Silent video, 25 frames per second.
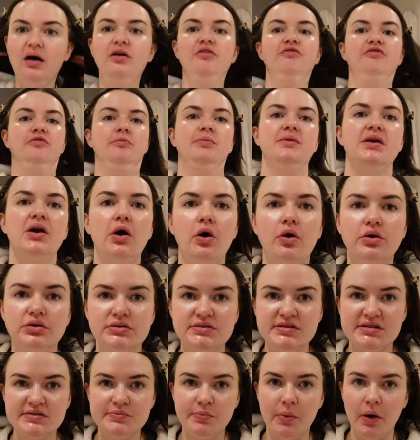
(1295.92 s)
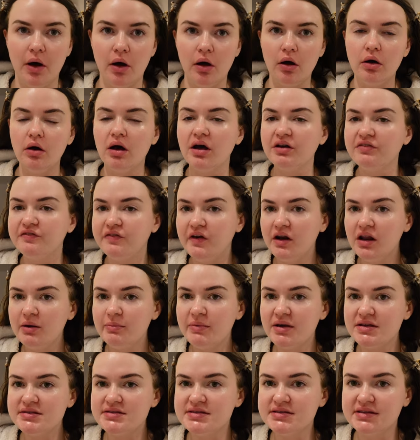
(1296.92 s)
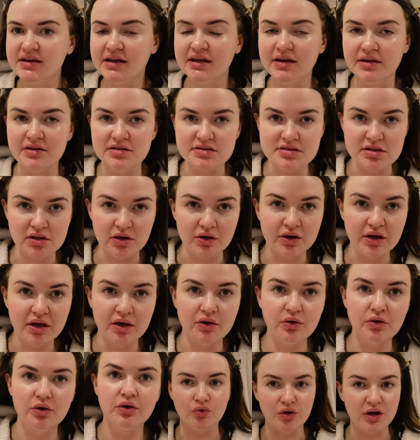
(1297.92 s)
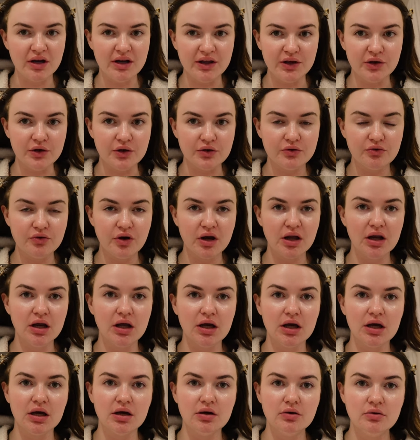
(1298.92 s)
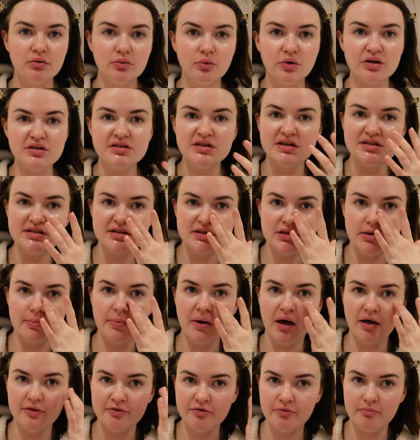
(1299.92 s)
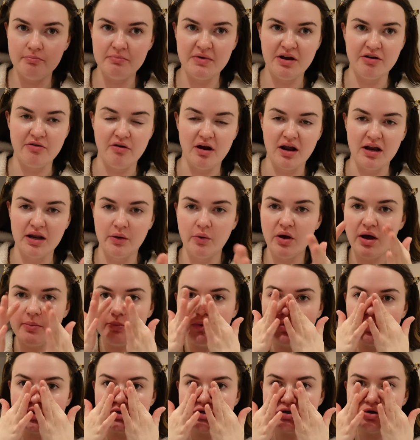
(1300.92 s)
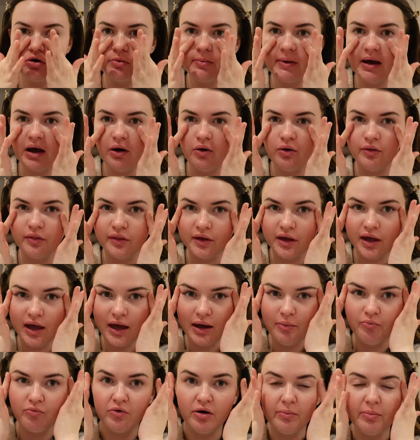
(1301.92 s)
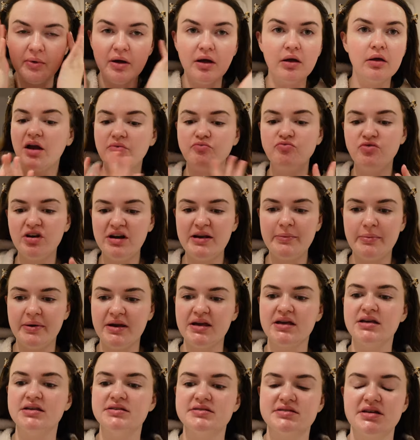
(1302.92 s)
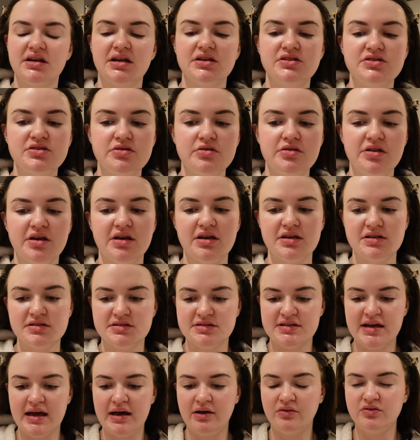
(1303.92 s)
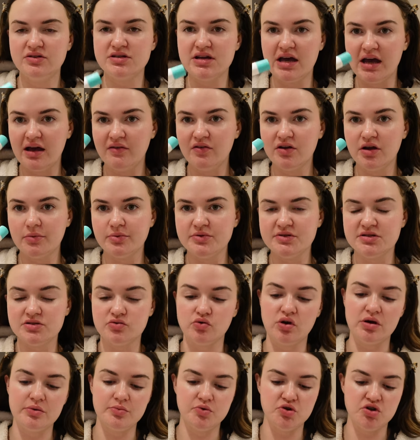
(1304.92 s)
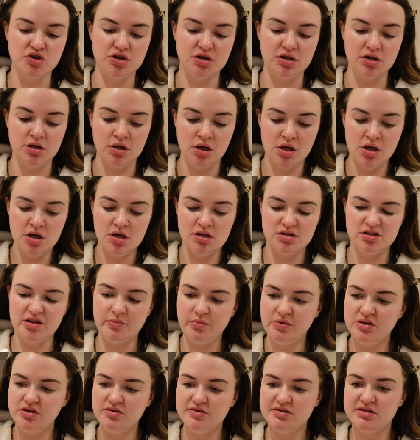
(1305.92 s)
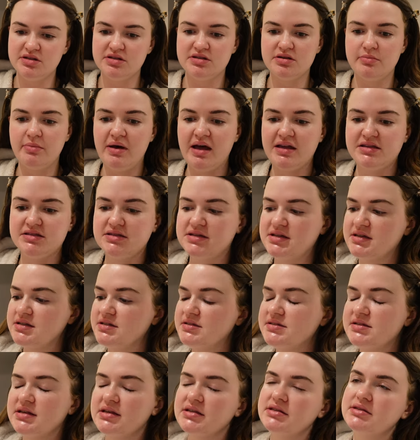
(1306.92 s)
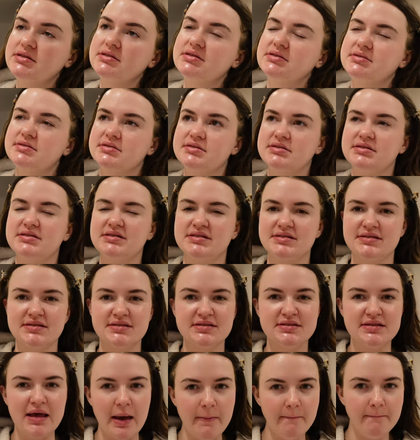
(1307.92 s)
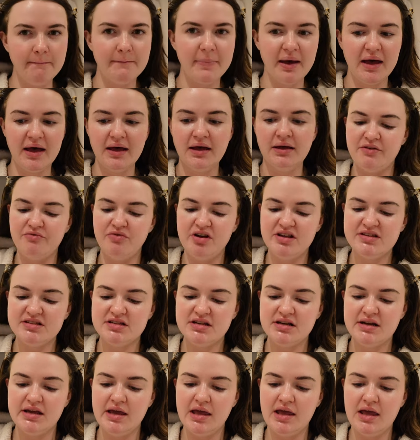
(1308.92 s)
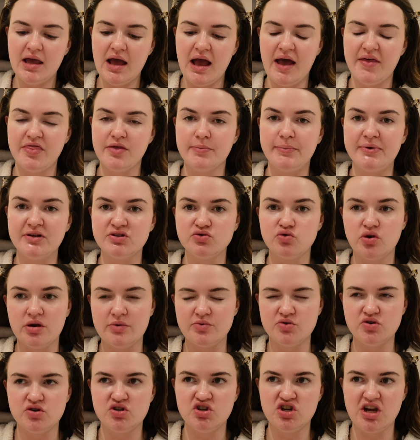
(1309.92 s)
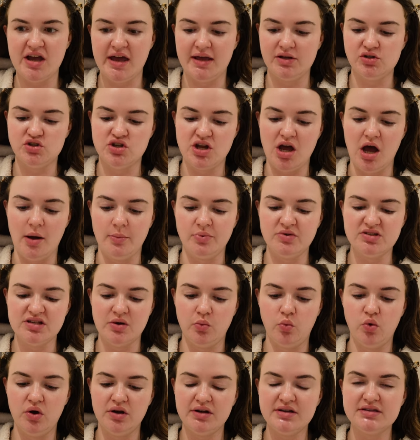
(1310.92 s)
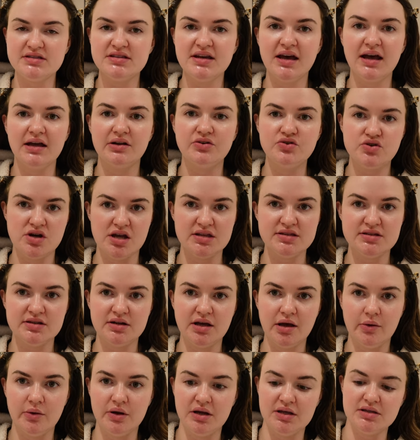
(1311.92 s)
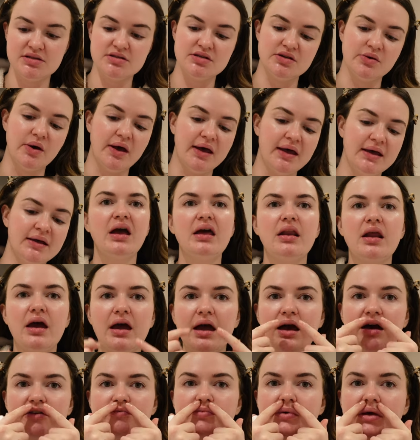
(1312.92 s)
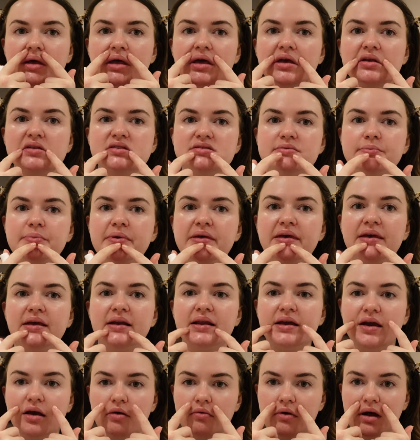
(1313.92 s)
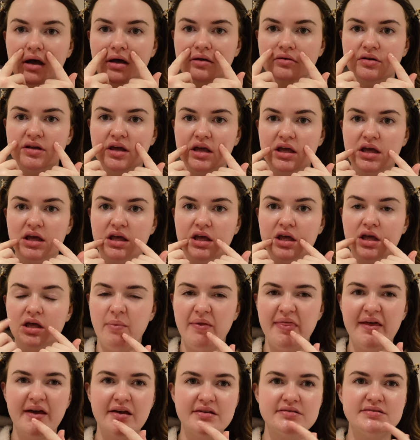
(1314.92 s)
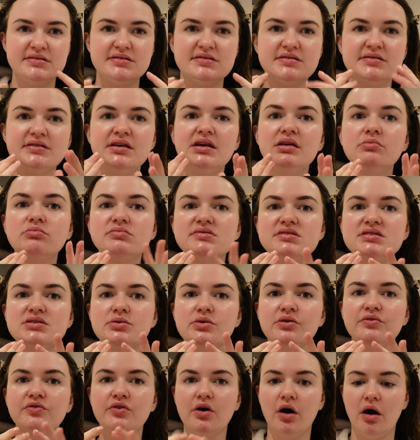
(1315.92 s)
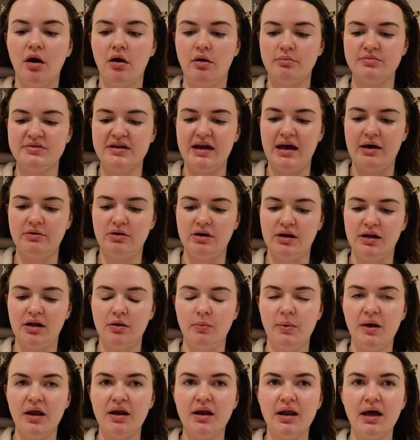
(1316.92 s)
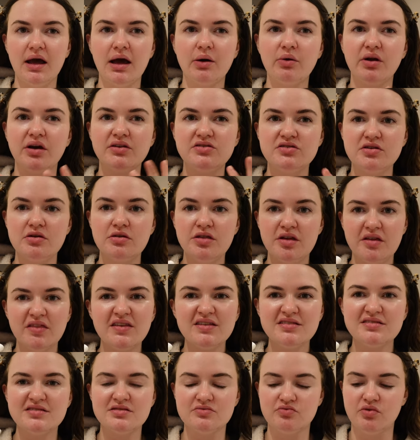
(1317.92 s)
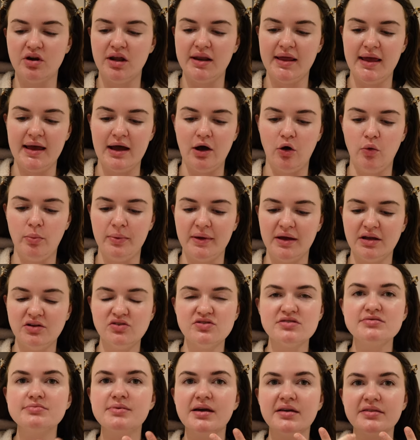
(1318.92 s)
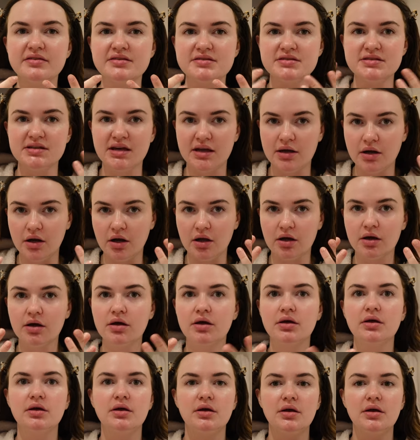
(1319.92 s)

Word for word: from the odd spot, I feel like my skin is looking really good right now. Well, it does in the bathroom mirror anyway. I'm not sure about on the camera, but I'm really pleased. And I do think it's down to having a prescription. So I've been using Dermatica since December. I recently had the prescription changed up because I wanted to add tretinoin into it. And I have been getting some peeling around here, but that seems to have calmed down a little bit now. And I do think this is really helping just make the skin look